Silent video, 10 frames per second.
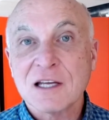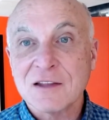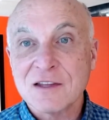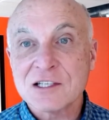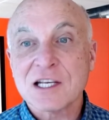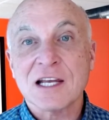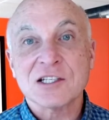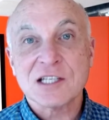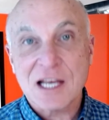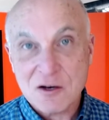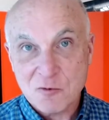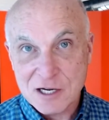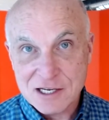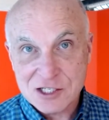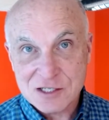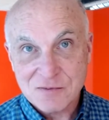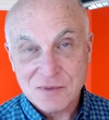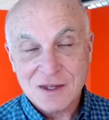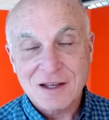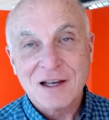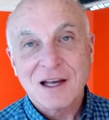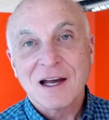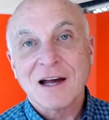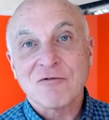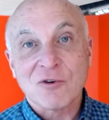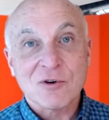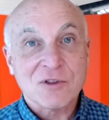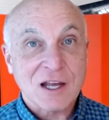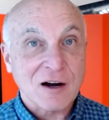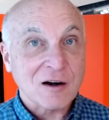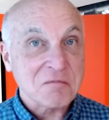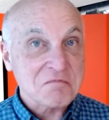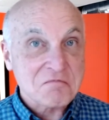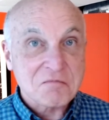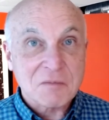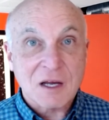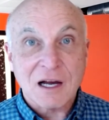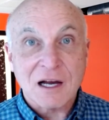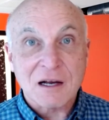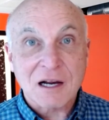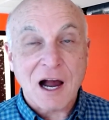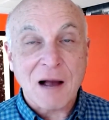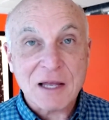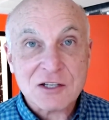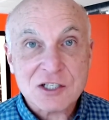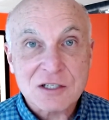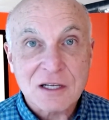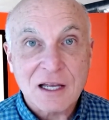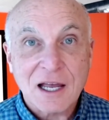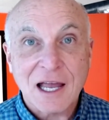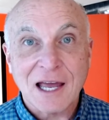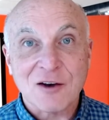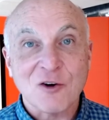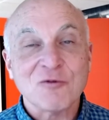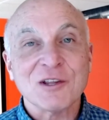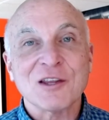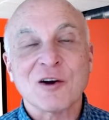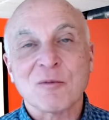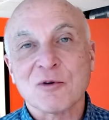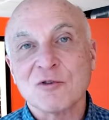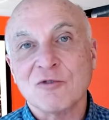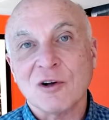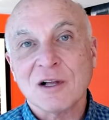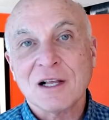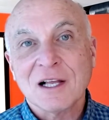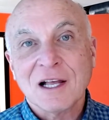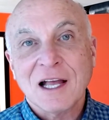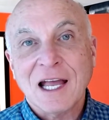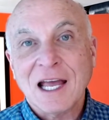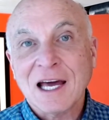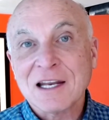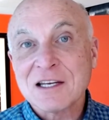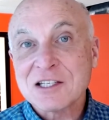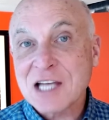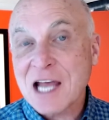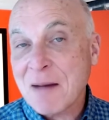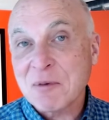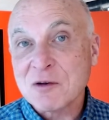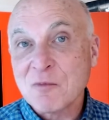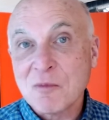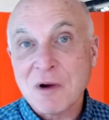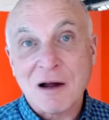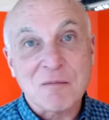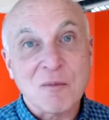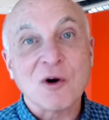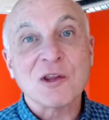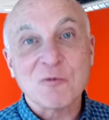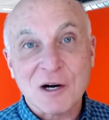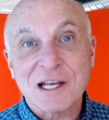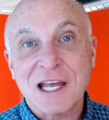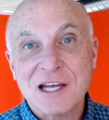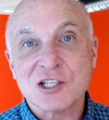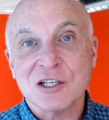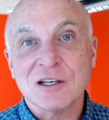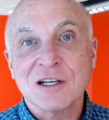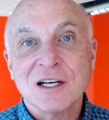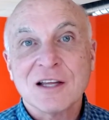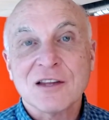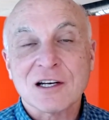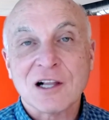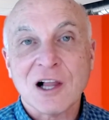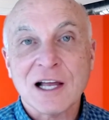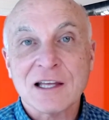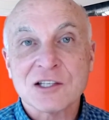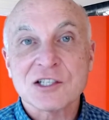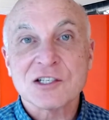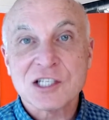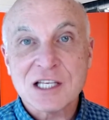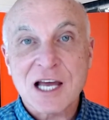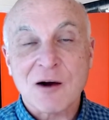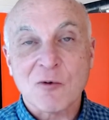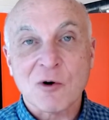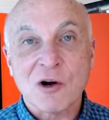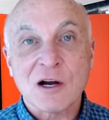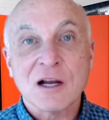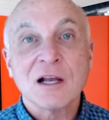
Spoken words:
in this case, 10 weeks for their comments and hopefully their approval. And it has happened on more than one occasion that clients see that work